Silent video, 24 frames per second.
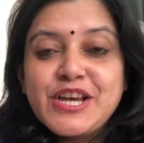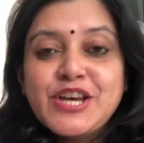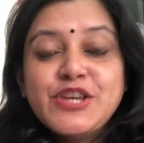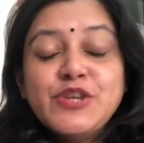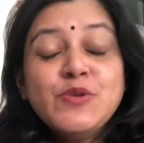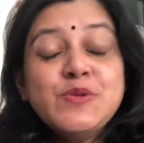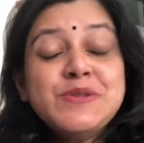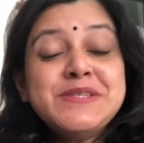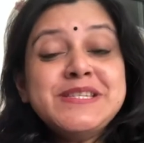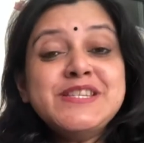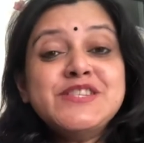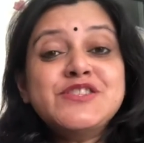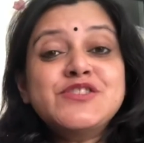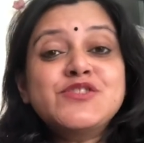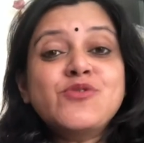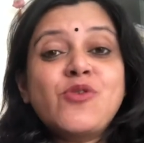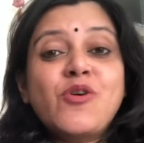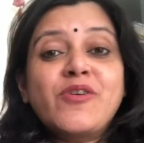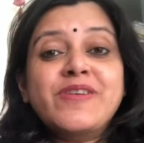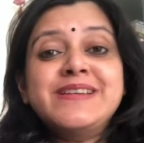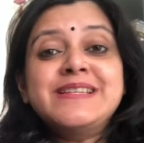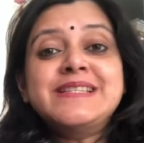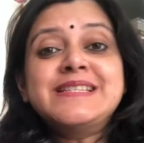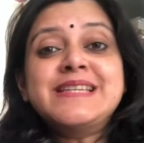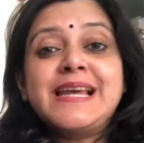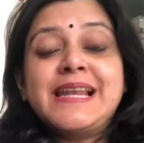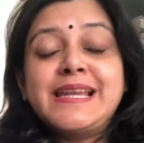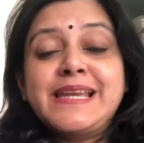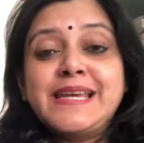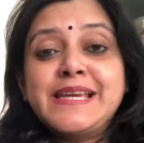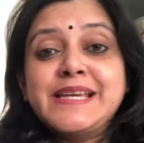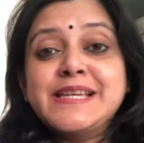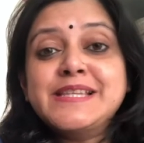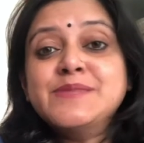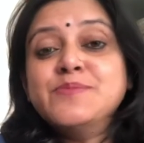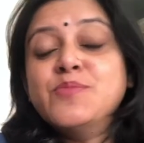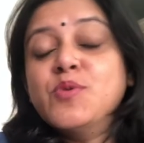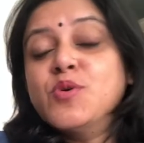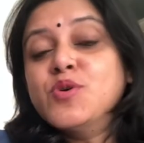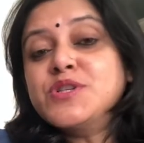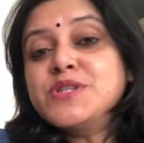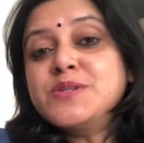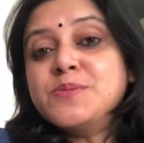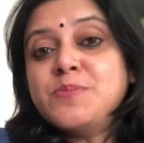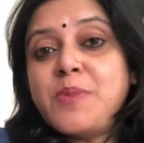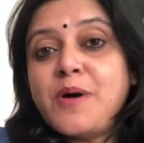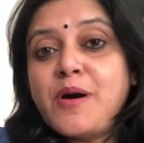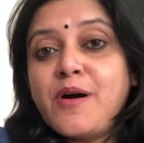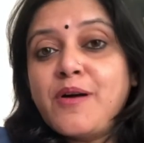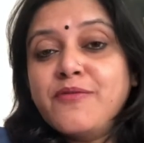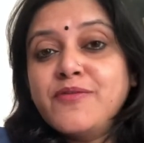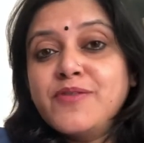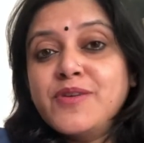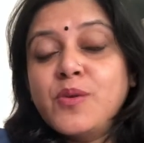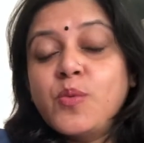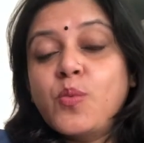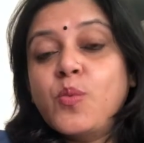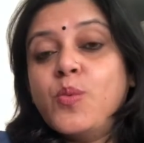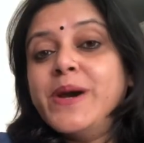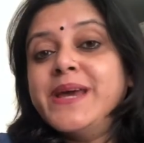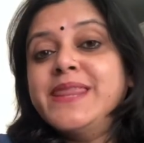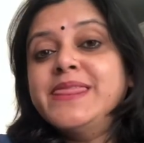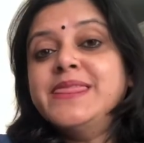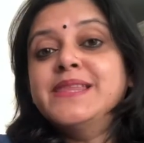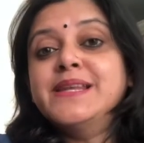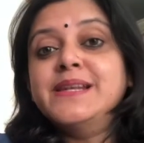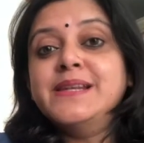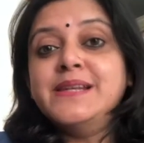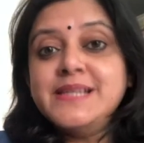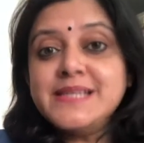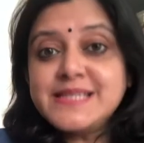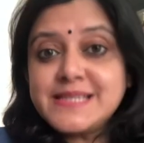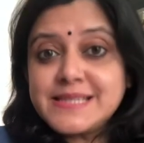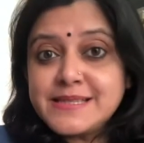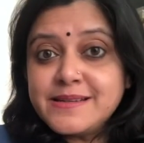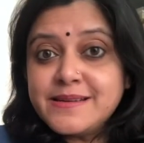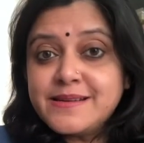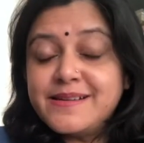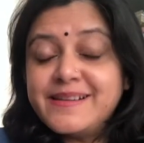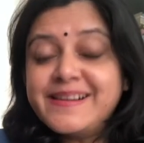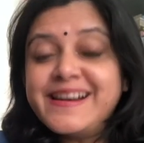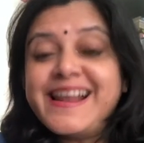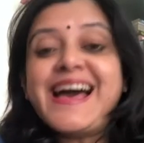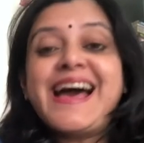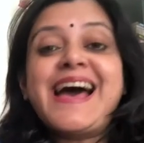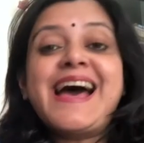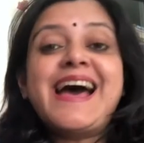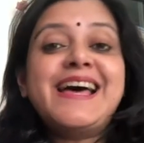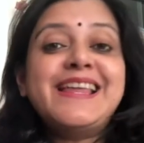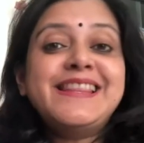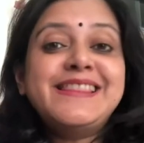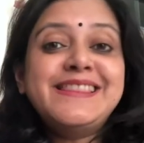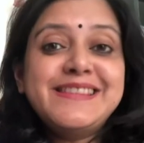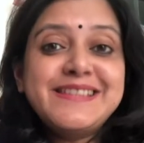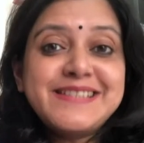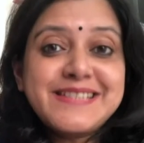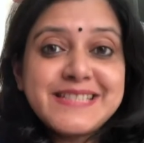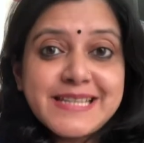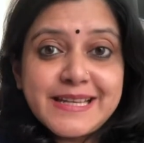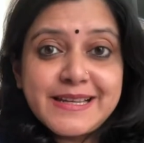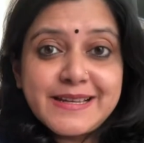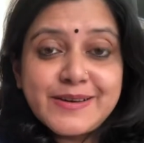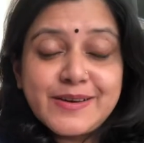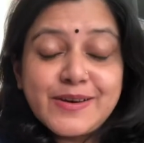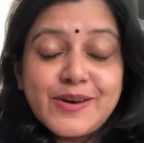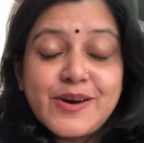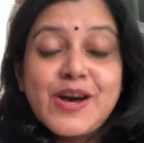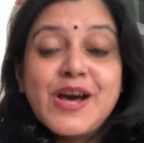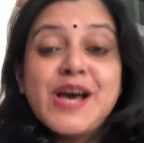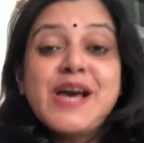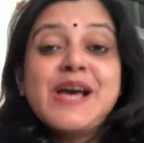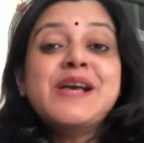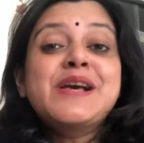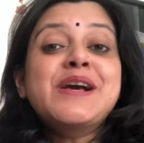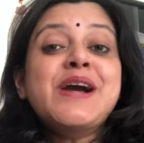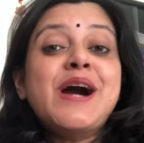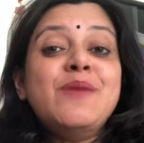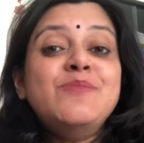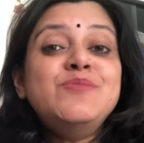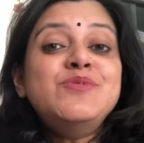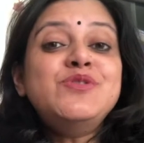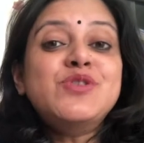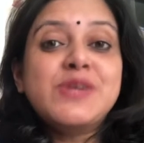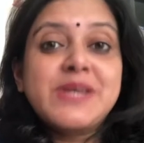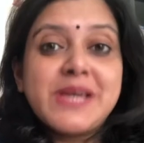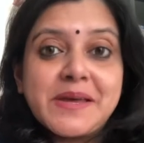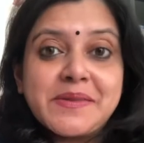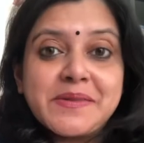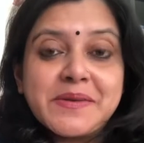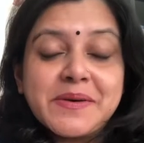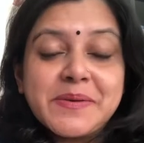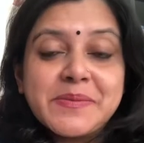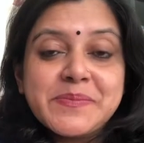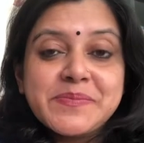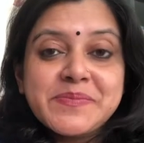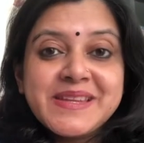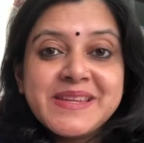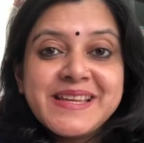You see, storytelling is most powerful when the listener and the teller come together.